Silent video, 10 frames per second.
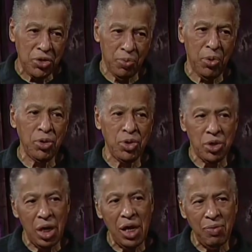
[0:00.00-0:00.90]

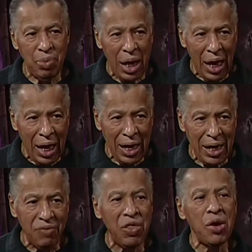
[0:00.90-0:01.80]
approach a Baha'i,
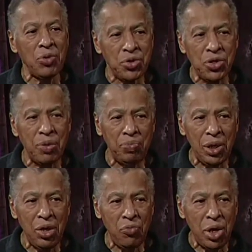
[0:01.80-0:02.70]
if they will
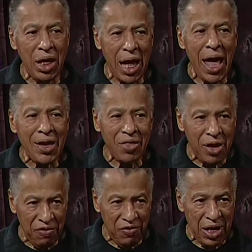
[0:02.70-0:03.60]
simply recant
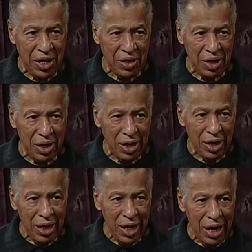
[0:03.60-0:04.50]
their faith
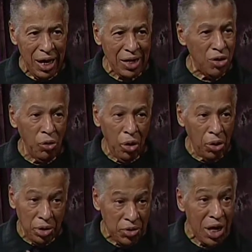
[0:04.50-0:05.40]
and no
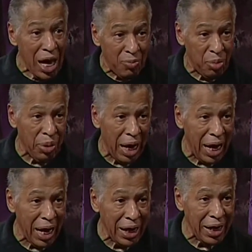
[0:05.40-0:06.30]
longer say, I'm a
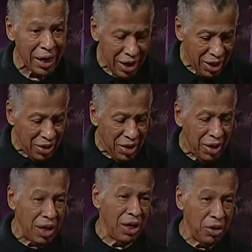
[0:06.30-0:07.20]
Baha'i,
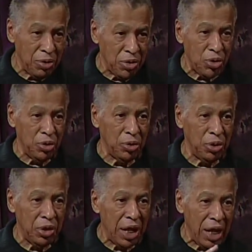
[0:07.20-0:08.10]
they can go to
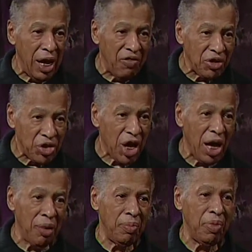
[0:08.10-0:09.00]
school, they can have a
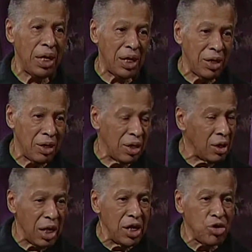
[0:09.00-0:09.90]
job, they
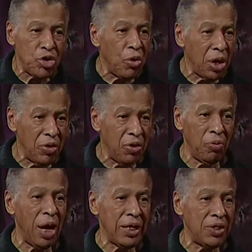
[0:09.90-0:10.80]
can enjoy the
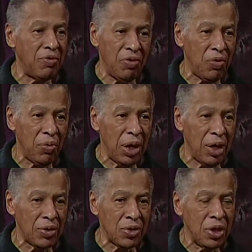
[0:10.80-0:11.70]
rights of everyone
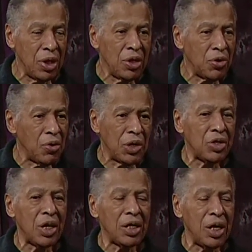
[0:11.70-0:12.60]
else. So
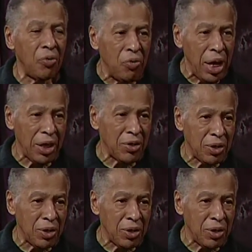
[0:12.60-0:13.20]
it's a direct